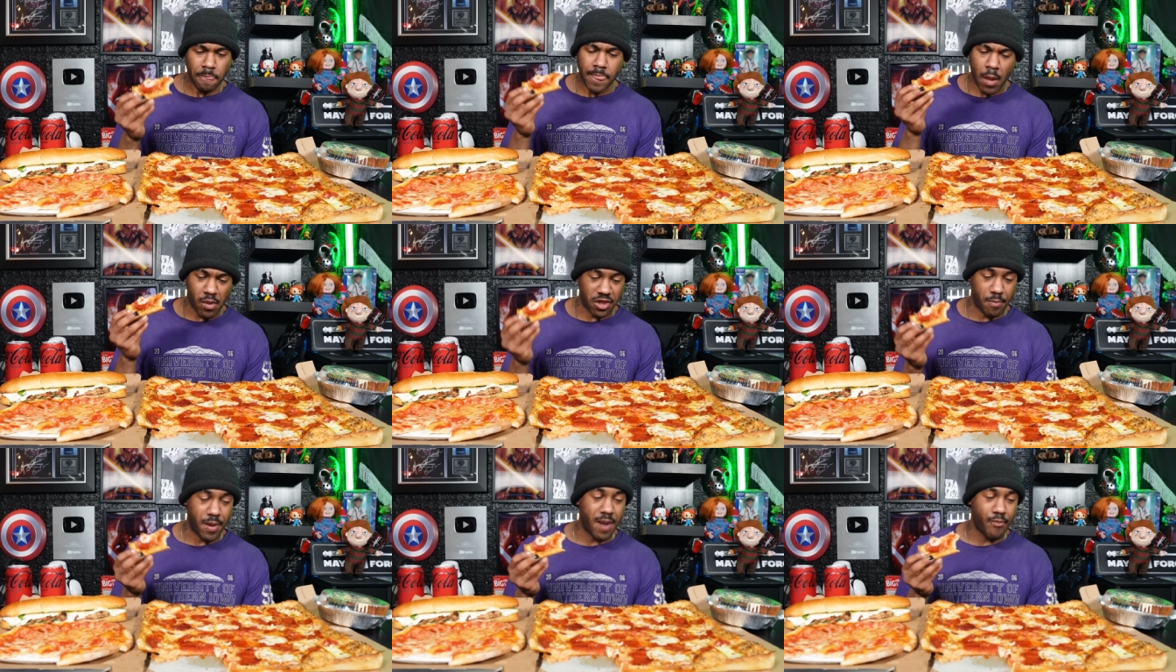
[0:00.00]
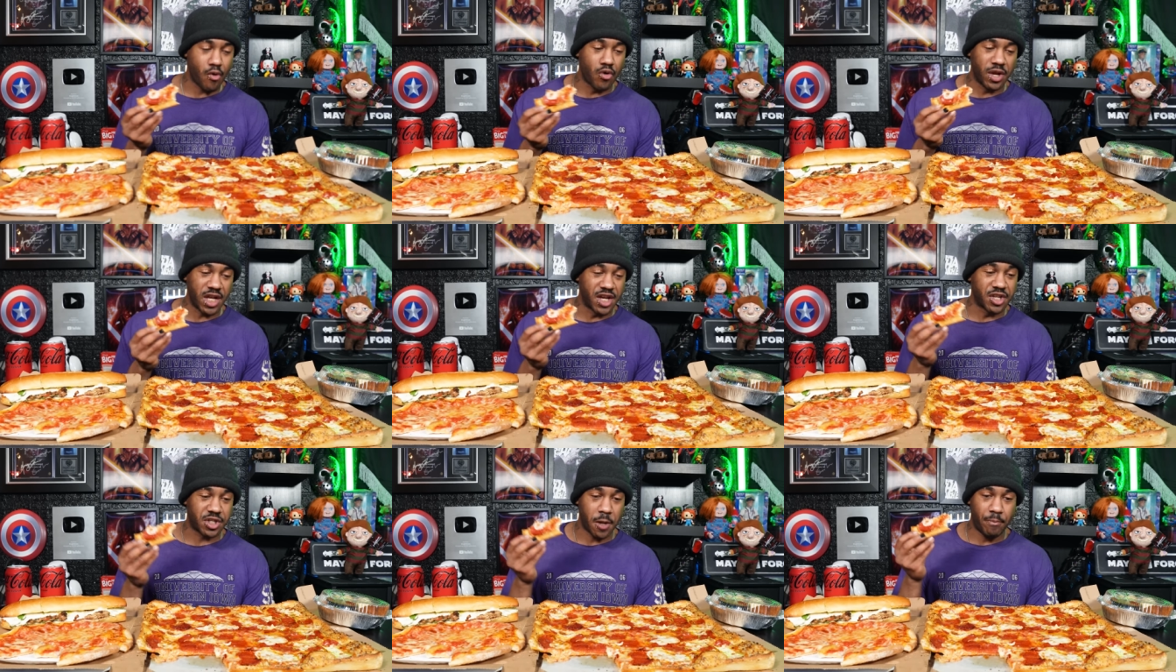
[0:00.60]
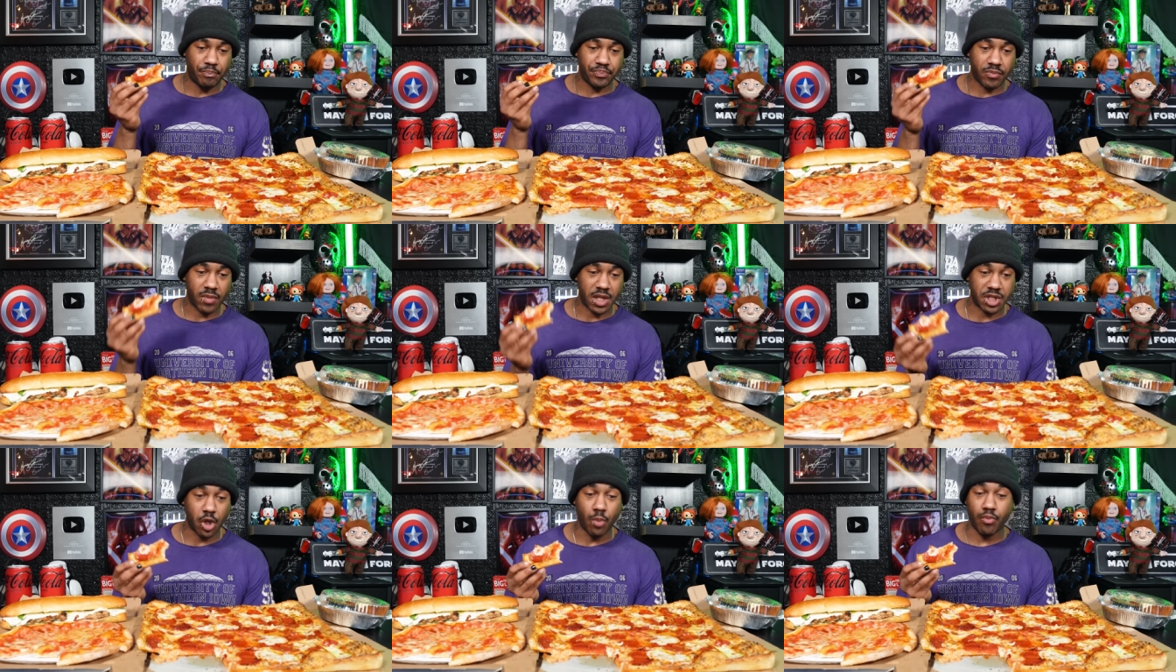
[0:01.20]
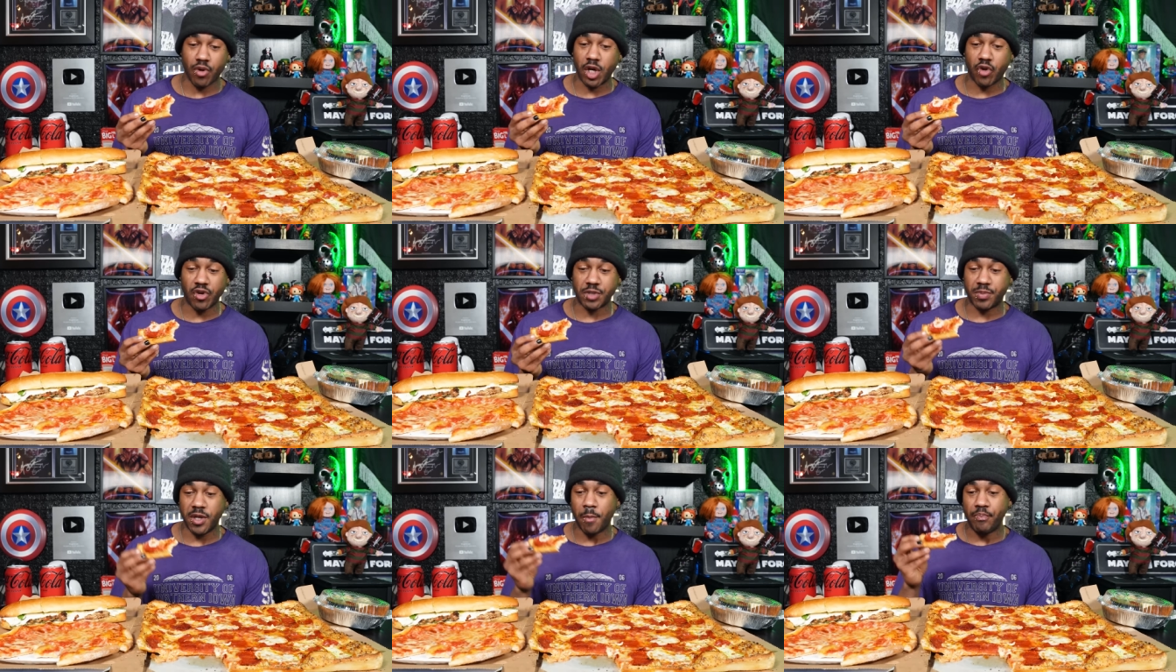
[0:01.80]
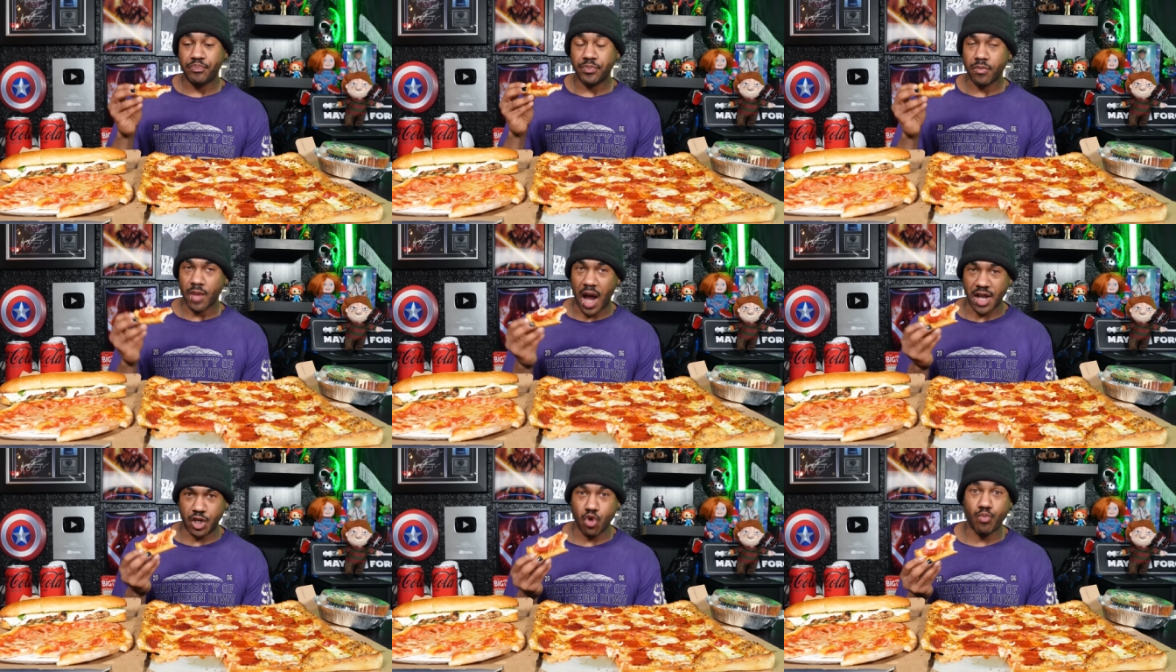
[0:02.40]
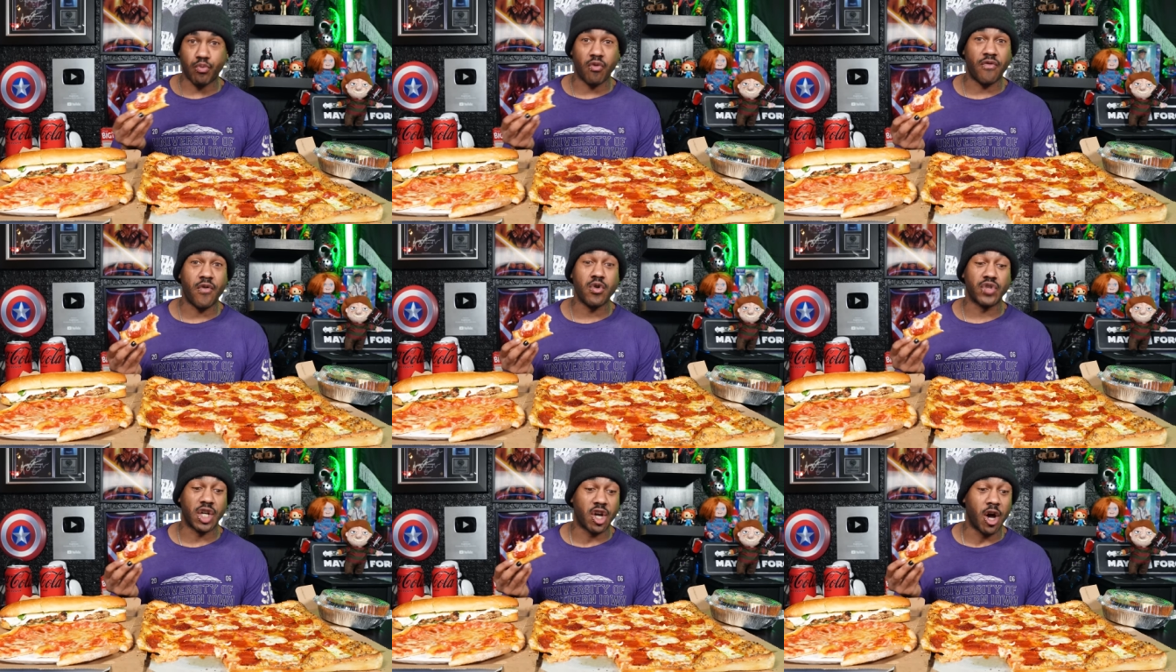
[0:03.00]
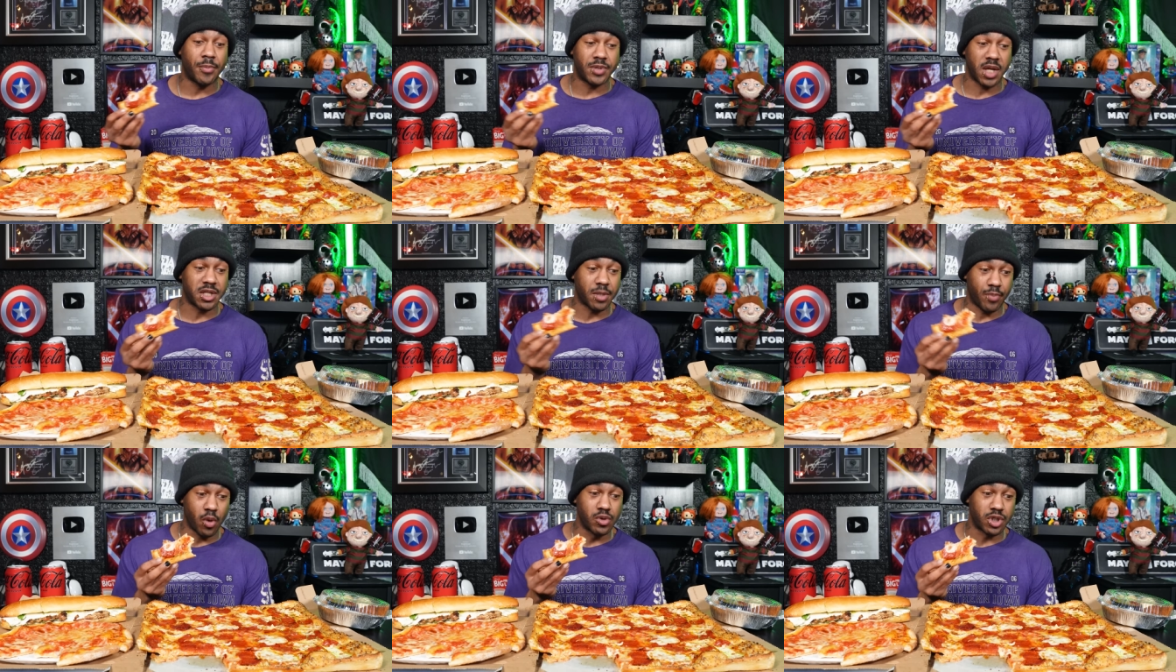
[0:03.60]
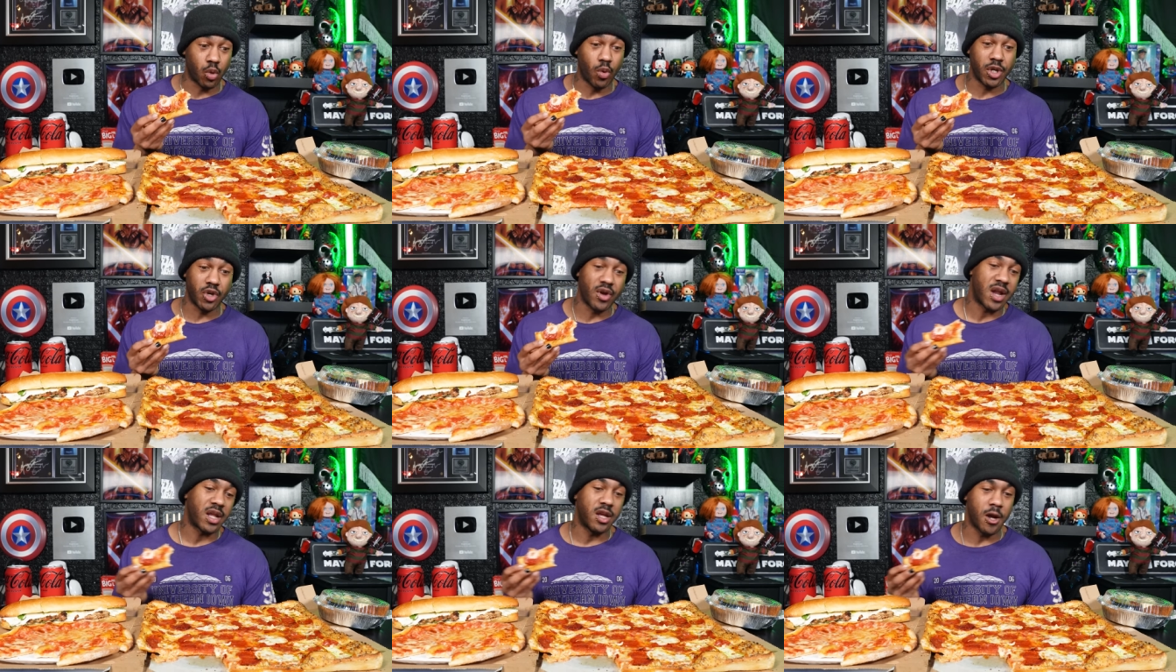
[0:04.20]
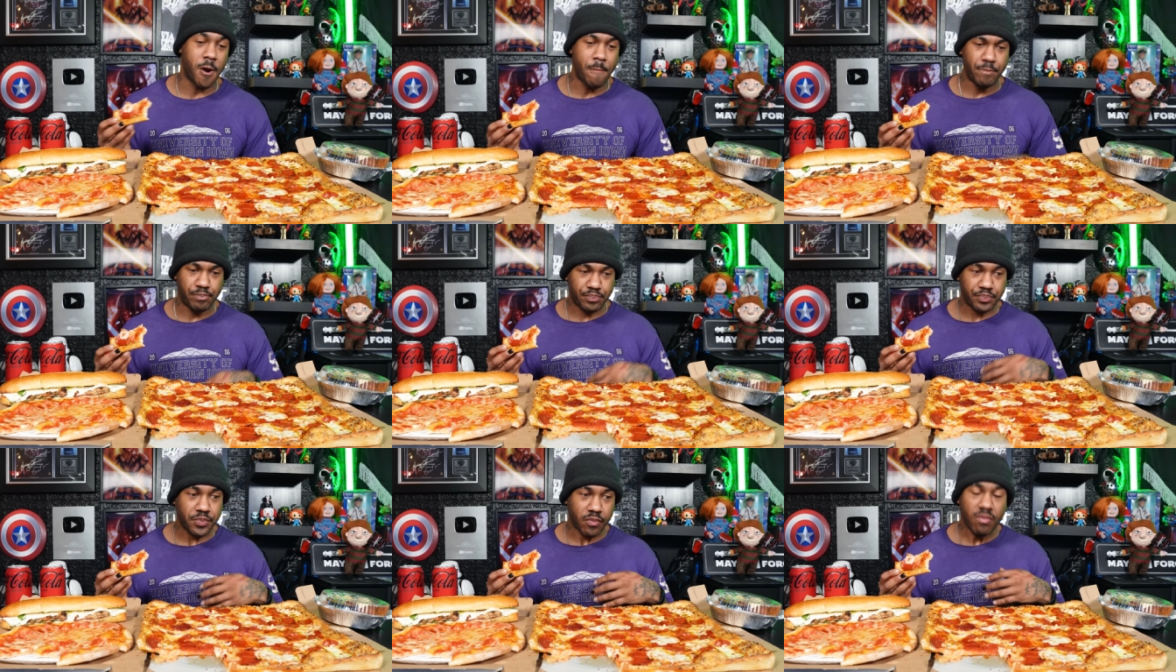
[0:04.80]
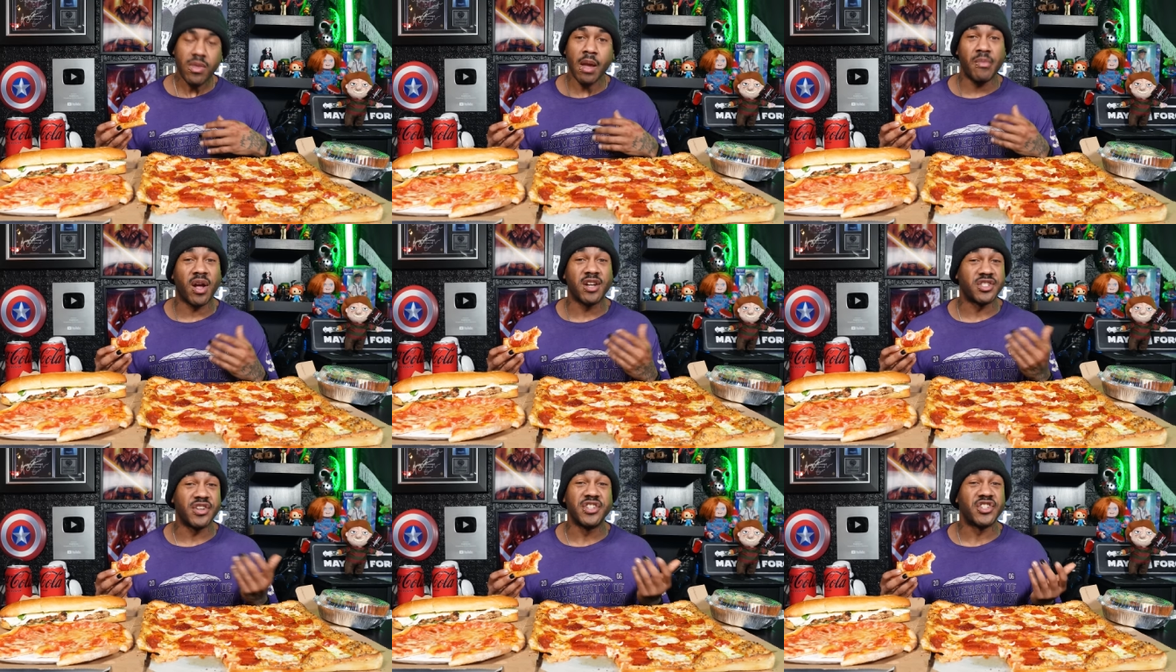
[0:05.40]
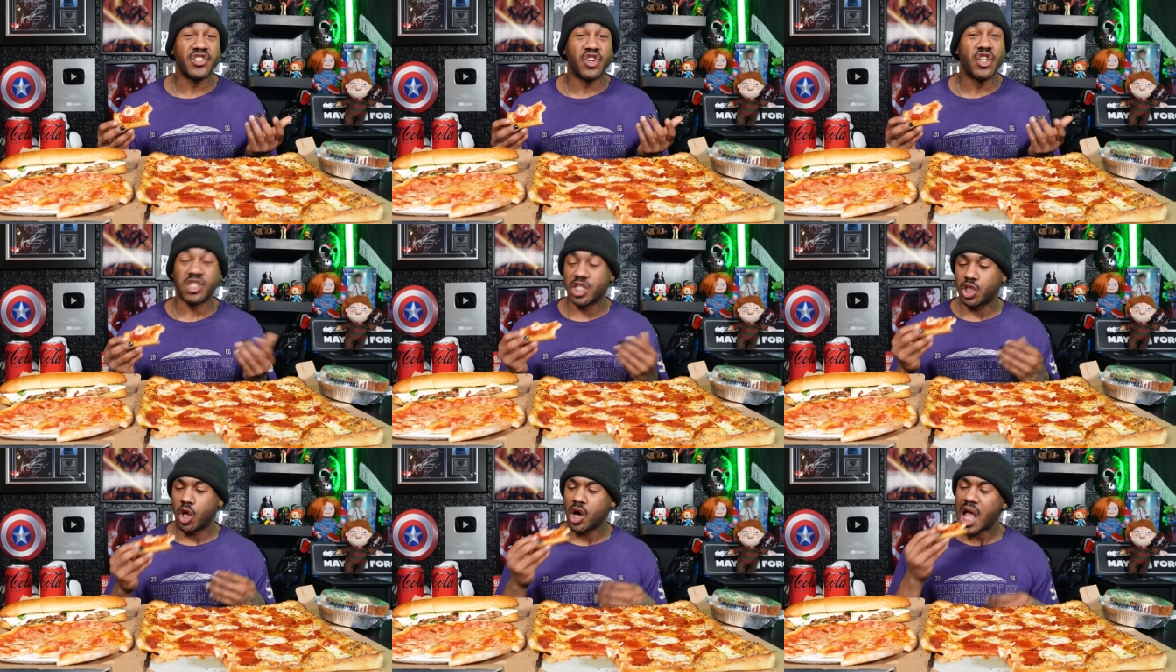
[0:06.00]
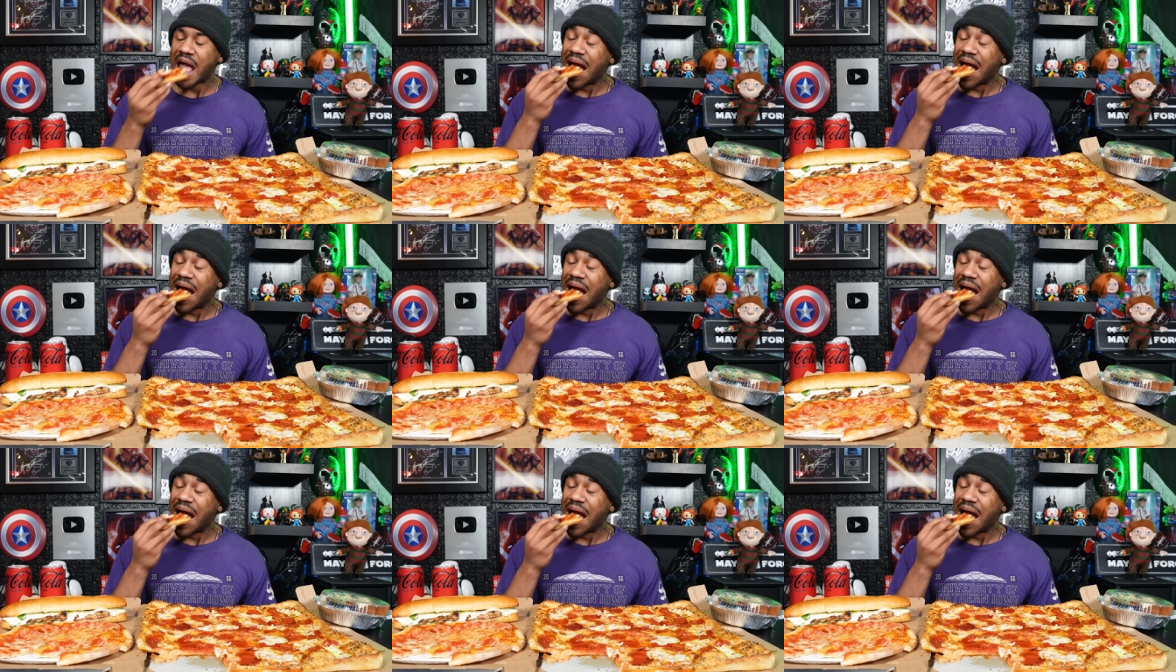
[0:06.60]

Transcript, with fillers: But the pepperoni is still pretty crispy. I do prefer the cups as opposed to what you're getting here because it isn't cooked as long.